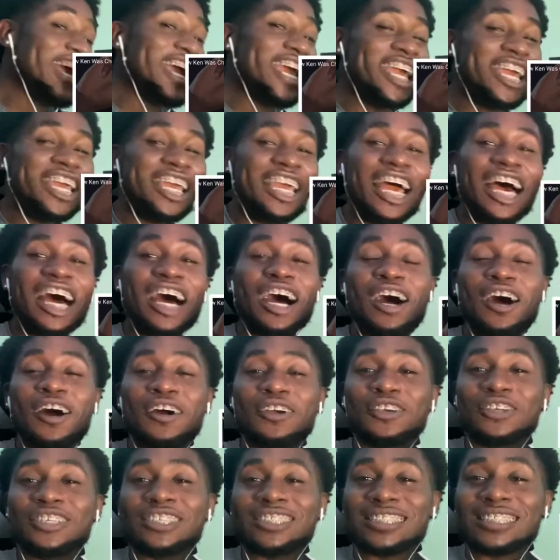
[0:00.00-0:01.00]
Yo,
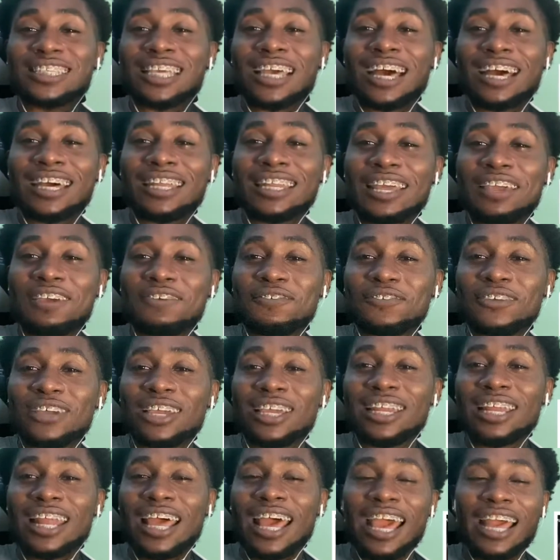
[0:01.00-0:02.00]
you see how they
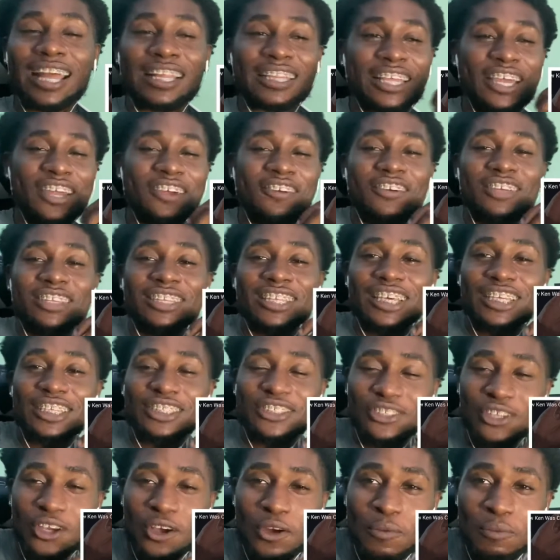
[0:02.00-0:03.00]
reenact everything
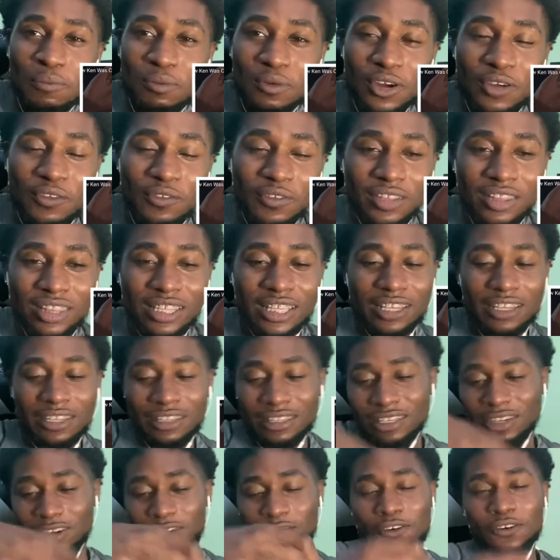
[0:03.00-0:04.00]
so perfectly?
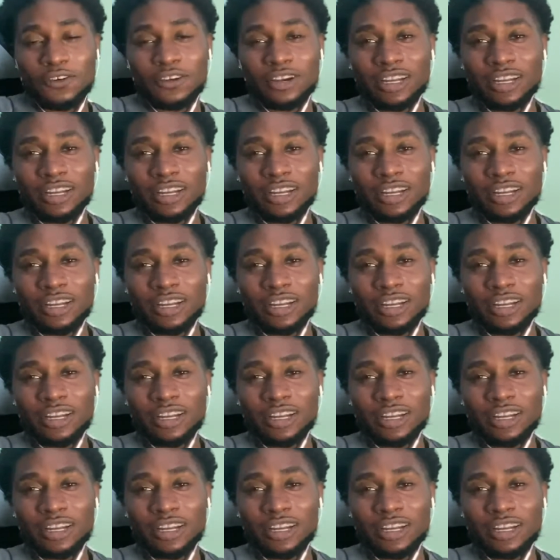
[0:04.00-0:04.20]
The corner,